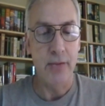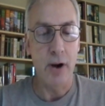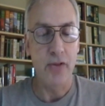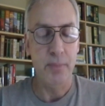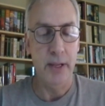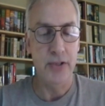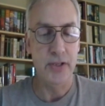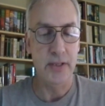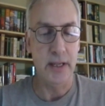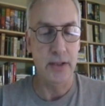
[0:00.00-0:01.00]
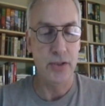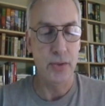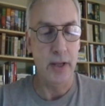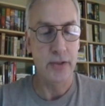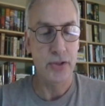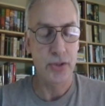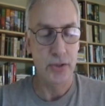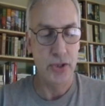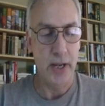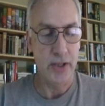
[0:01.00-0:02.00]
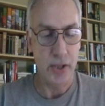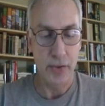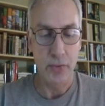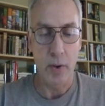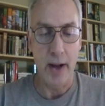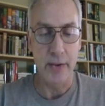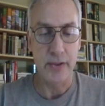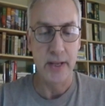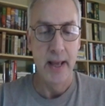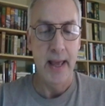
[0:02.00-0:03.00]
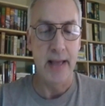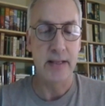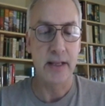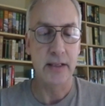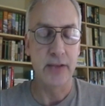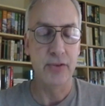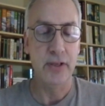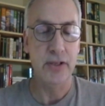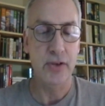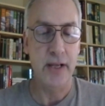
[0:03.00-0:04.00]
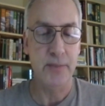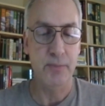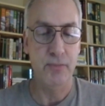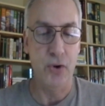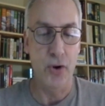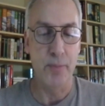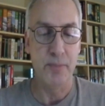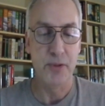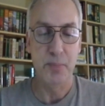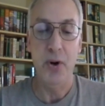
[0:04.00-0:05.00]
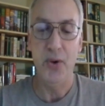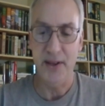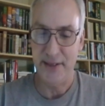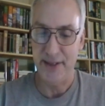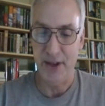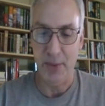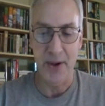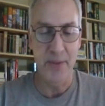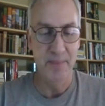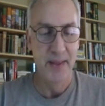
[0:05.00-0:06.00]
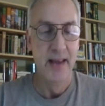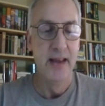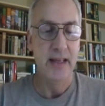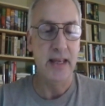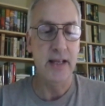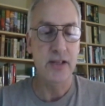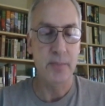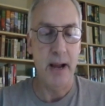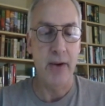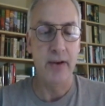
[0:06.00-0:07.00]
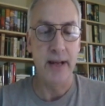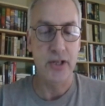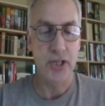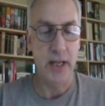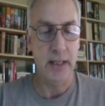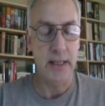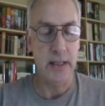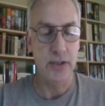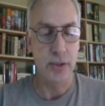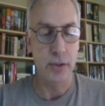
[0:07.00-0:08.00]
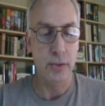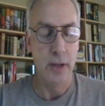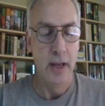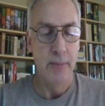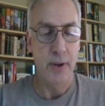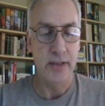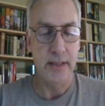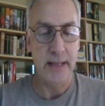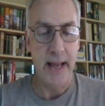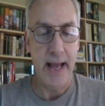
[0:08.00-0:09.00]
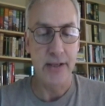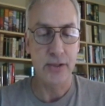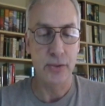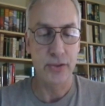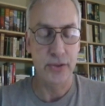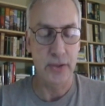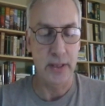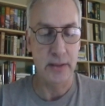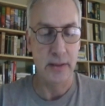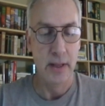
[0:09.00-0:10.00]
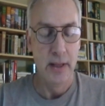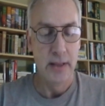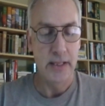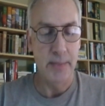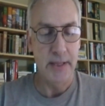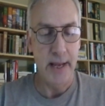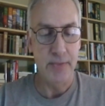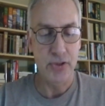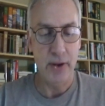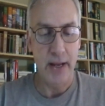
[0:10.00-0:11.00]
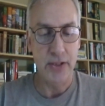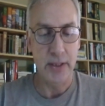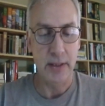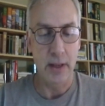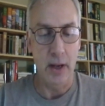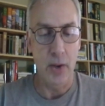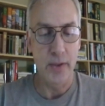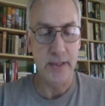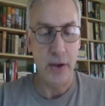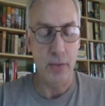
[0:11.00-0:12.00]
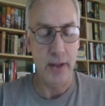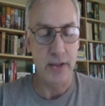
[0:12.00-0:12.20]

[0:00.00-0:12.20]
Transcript: Ty Roth plunges into uncharted waters as they cleverly transform poets, there we go, Keats, Byron, and Shelley into present-day high school students, sometimes tragic, always